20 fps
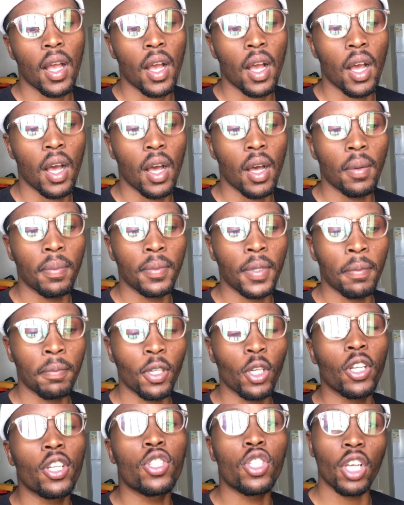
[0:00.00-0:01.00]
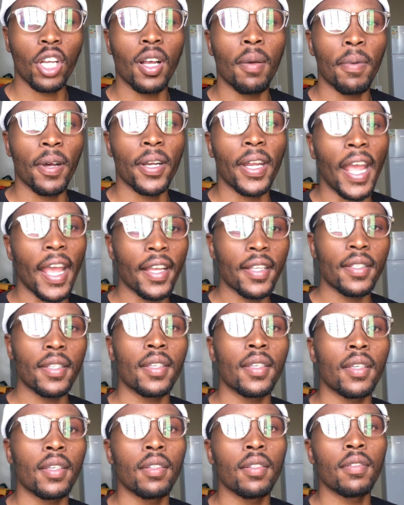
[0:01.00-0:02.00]
um, I'm gonna talk about
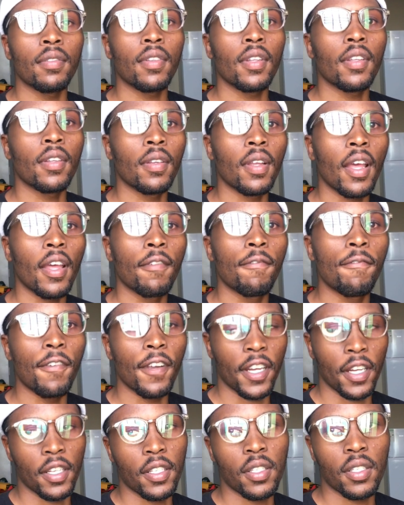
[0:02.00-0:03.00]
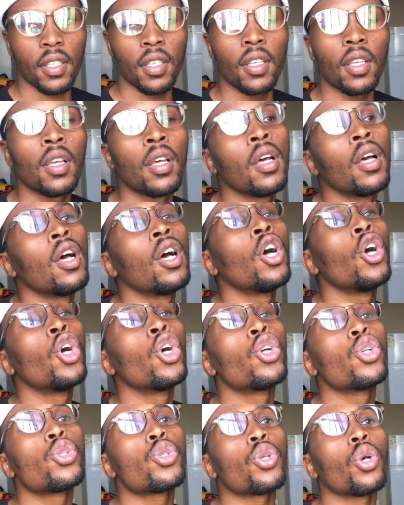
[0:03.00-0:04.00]
acting in, at first.
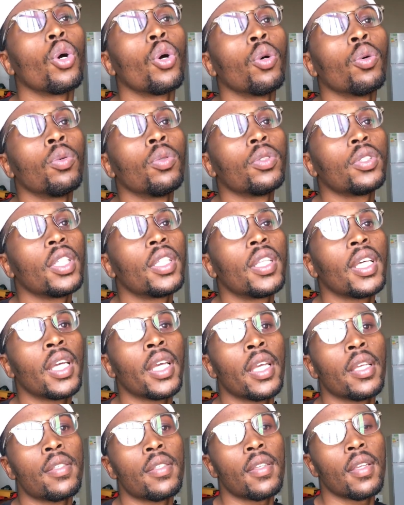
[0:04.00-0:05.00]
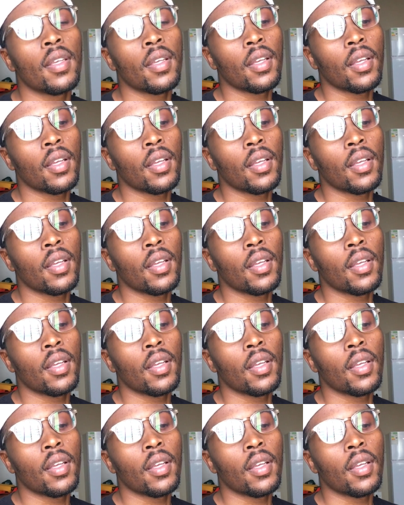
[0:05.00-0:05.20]
So the thing is,